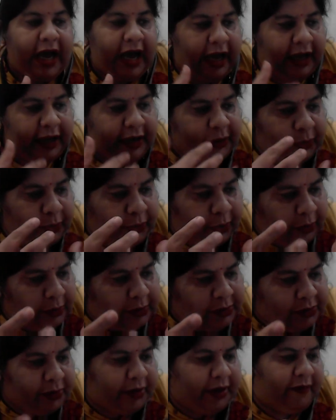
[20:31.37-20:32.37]
I could
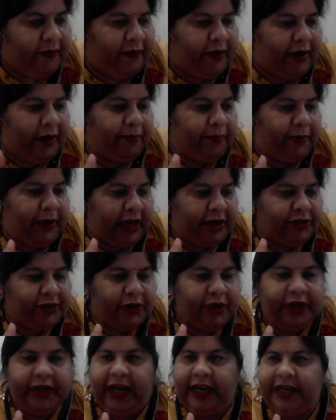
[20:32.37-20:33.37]
also develop
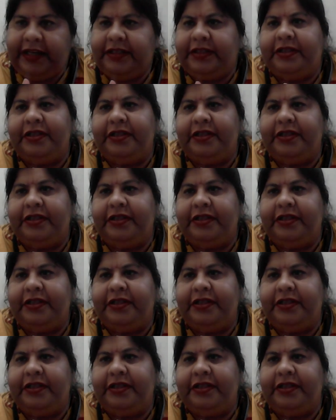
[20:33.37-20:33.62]
natural dyes.